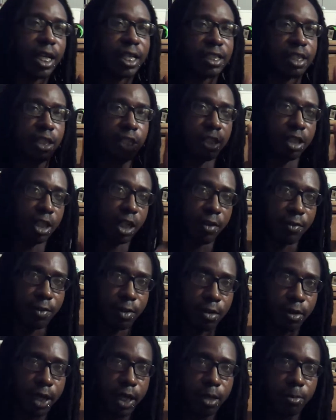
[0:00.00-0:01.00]
I still love
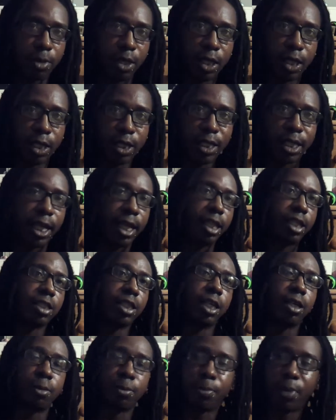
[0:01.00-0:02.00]
you, Ant-Man. I had to
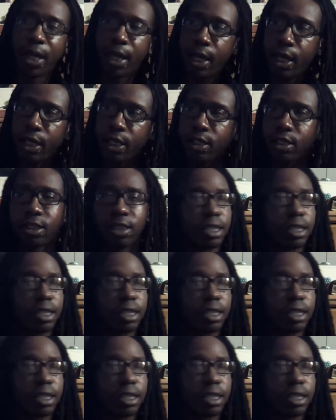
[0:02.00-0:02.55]
take him back.